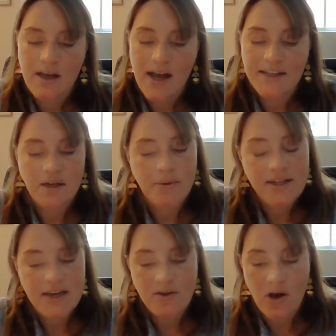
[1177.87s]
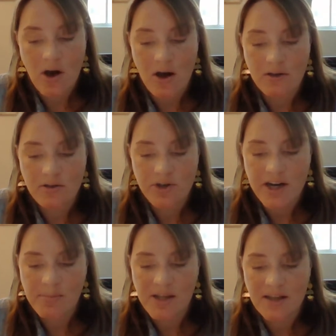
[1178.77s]
As I race down the hall,
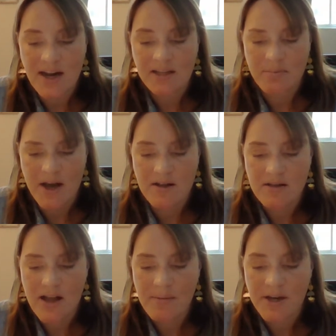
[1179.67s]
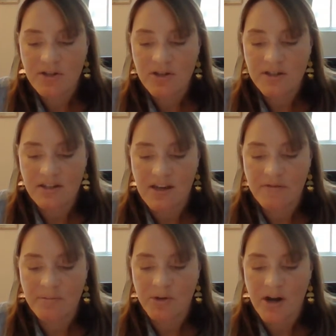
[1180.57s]
trying to beat the next bell, I picture the scene
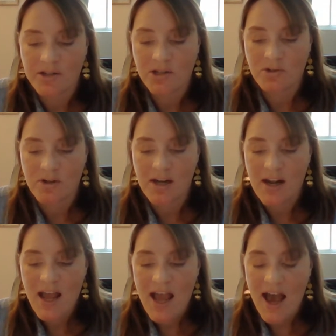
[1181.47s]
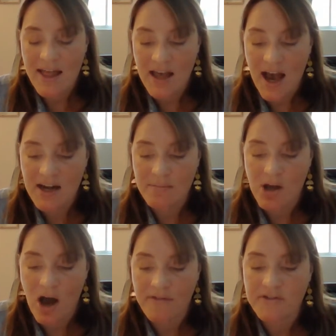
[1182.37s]
from across the street and the item
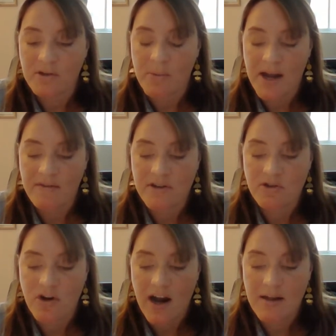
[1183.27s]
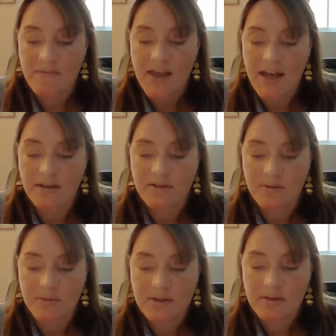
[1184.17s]
the officer waved in triumph at the
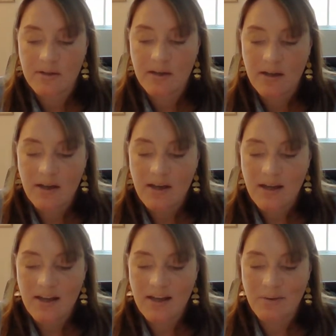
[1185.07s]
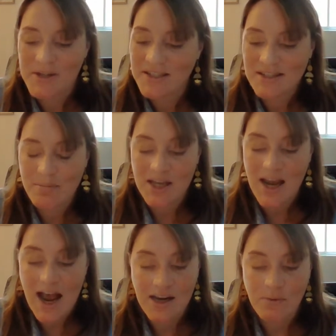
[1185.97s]
suits. It wasn't something
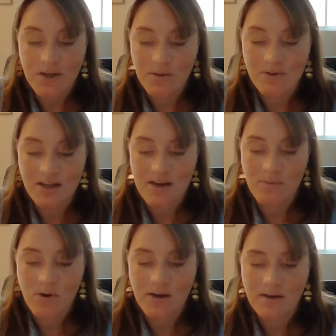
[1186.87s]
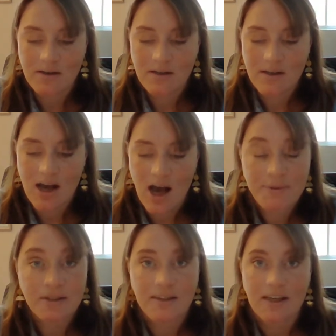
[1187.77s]
anyone used anymore.
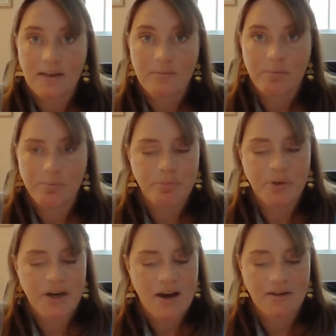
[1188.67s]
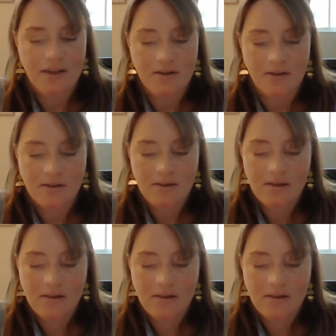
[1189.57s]
Obsolete, but not illegal.